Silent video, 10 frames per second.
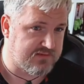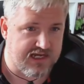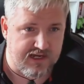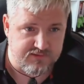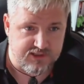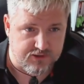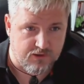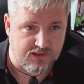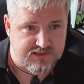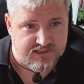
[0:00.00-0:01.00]
Time to
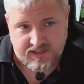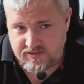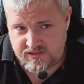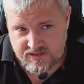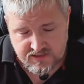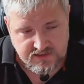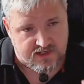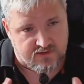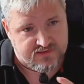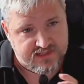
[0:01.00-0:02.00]
quality you know,